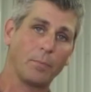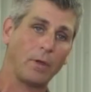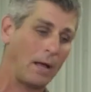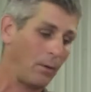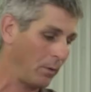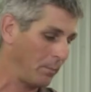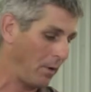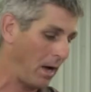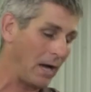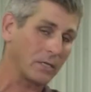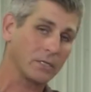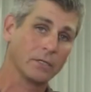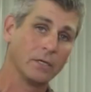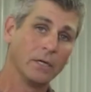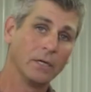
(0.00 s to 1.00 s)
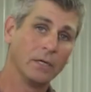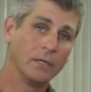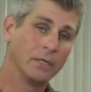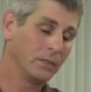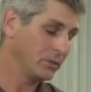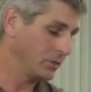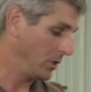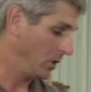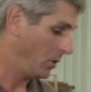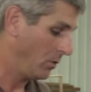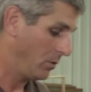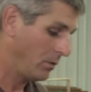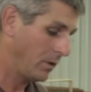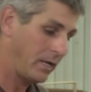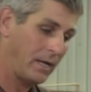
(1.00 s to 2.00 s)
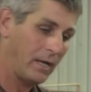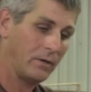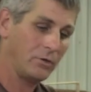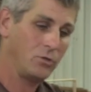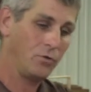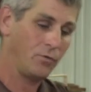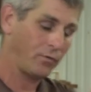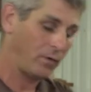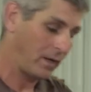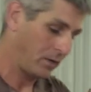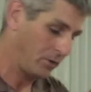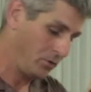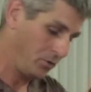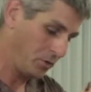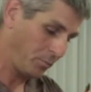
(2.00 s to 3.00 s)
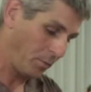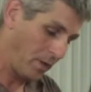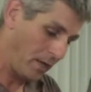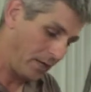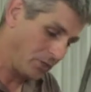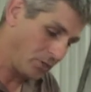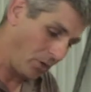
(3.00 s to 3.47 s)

plywood box. So again, 2 splines